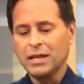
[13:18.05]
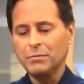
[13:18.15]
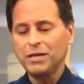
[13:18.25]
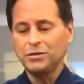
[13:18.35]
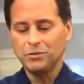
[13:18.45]

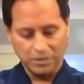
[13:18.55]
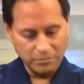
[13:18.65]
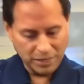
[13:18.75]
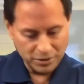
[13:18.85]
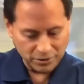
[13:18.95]
may do
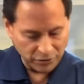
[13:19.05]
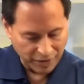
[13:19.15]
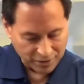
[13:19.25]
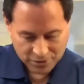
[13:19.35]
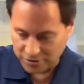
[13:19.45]
it
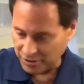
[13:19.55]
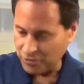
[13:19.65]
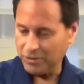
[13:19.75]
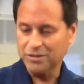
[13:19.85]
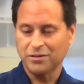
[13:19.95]
faster and
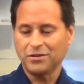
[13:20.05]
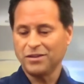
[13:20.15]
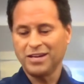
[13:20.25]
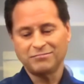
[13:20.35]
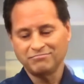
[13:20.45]
quicker and all
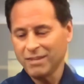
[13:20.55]
that,